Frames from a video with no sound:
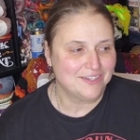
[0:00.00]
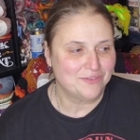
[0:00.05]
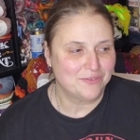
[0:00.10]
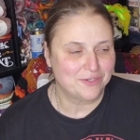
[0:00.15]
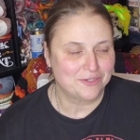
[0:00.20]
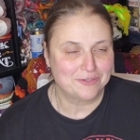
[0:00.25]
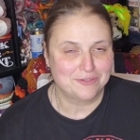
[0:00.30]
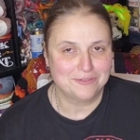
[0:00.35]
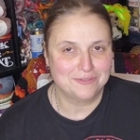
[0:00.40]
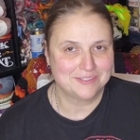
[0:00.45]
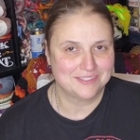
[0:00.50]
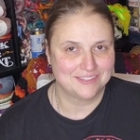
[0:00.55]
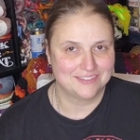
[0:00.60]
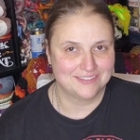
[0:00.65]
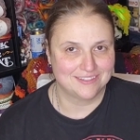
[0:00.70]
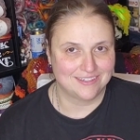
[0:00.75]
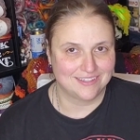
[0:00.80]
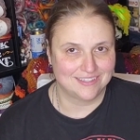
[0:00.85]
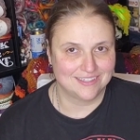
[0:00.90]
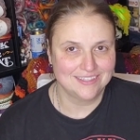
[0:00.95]
We're cruising
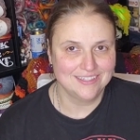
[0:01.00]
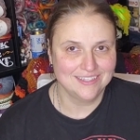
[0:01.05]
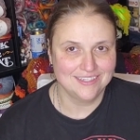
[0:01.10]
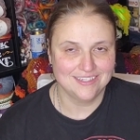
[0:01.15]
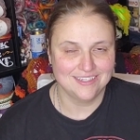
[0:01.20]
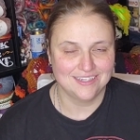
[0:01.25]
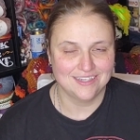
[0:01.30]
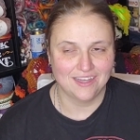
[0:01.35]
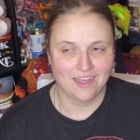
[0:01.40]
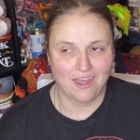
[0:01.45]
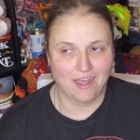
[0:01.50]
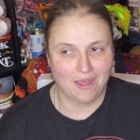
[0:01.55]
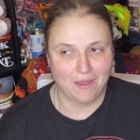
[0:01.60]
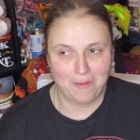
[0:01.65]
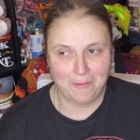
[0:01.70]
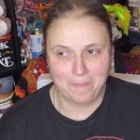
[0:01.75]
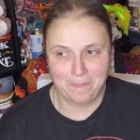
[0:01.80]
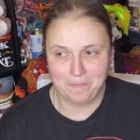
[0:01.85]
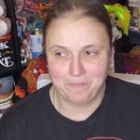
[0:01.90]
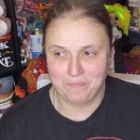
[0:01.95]
along.
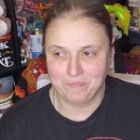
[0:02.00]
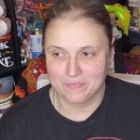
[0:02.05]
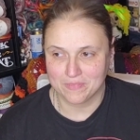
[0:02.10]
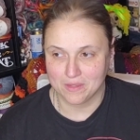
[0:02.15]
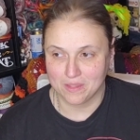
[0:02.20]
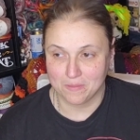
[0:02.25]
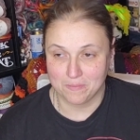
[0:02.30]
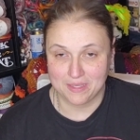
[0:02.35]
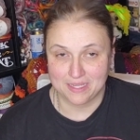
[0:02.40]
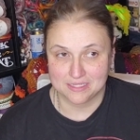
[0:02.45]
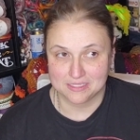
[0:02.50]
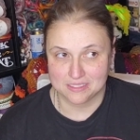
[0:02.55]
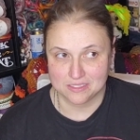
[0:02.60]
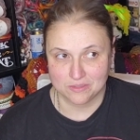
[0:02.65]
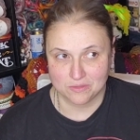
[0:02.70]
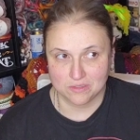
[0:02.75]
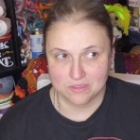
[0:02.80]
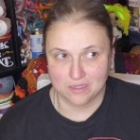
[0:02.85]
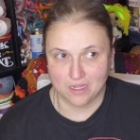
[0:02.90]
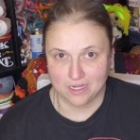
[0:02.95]
Um, it makes
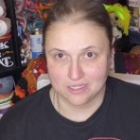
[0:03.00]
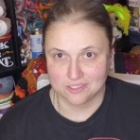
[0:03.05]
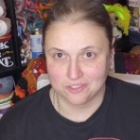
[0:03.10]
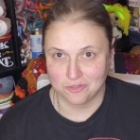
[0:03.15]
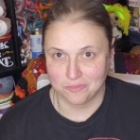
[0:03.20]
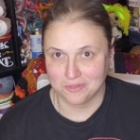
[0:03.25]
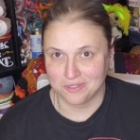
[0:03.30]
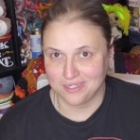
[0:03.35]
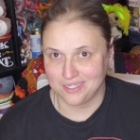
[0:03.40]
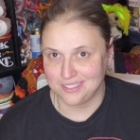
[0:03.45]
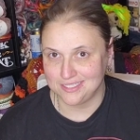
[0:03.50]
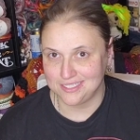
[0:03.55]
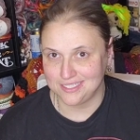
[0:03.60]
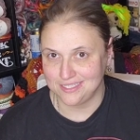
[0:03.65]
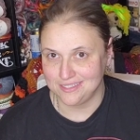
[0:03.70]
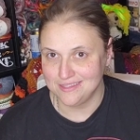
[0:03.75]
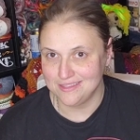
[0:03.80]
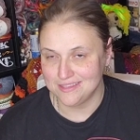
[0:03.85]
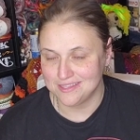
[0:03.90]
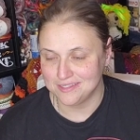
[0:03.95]
it October
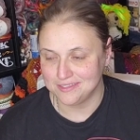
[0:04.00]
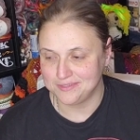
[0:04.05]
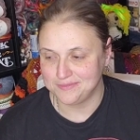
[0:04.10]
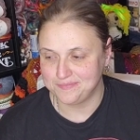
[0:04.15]
19th,